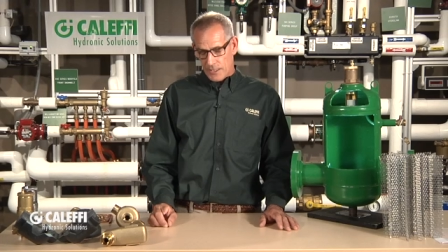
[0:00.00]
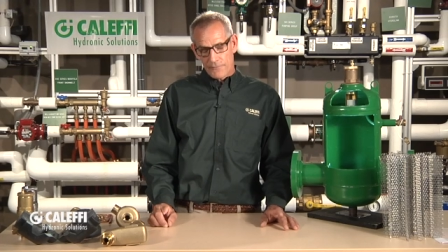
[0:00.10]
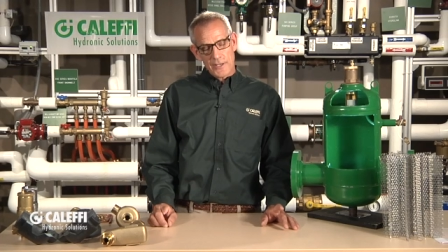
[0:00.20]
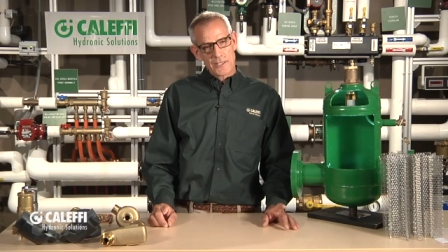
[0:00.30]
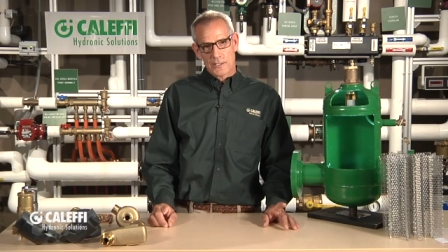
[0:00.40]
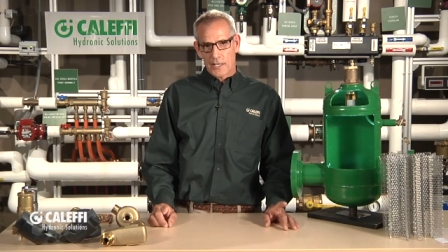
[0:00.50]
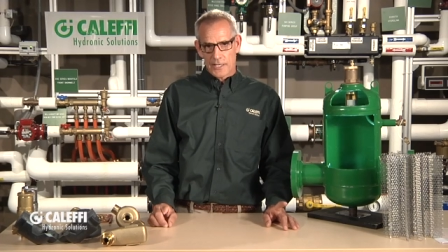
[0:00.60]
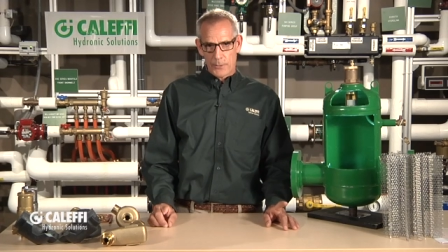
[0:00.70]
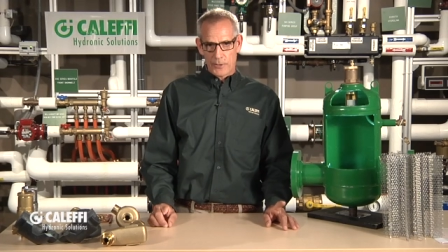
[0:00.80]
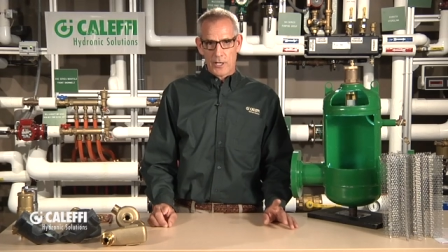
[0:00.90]
Caleffi has a
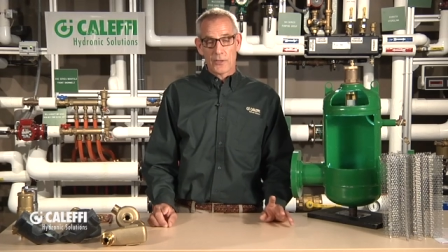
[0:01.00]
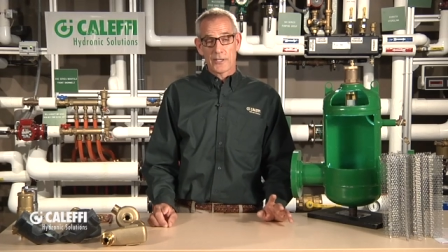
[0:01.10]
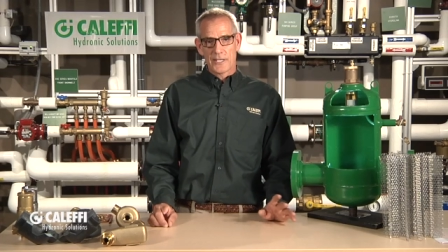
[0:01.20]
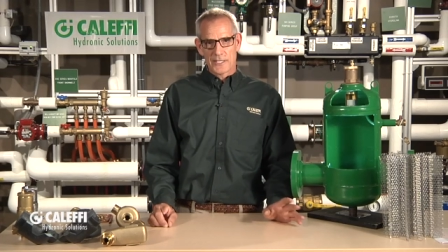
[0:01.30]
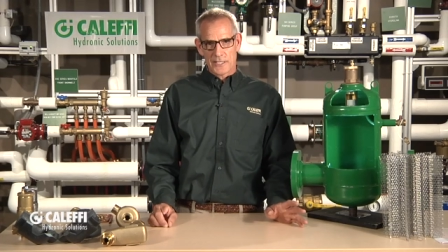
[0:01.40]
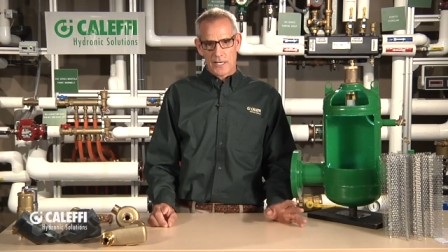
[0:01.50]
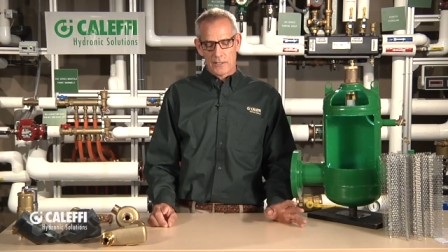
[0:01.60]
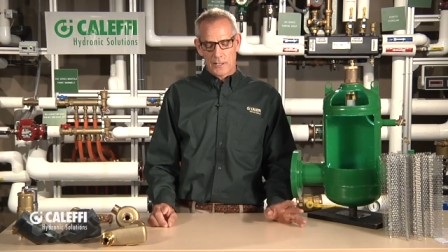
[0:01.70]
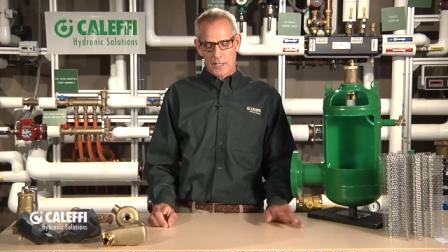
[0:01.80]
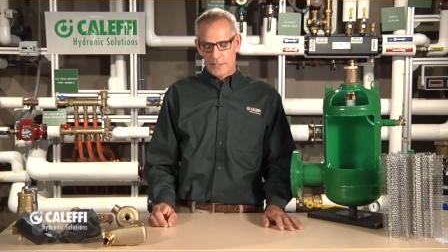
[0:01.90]
line that we call the
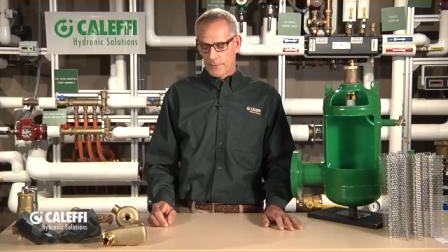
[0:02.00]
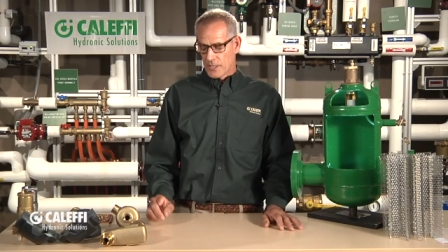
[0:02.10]
Discal line,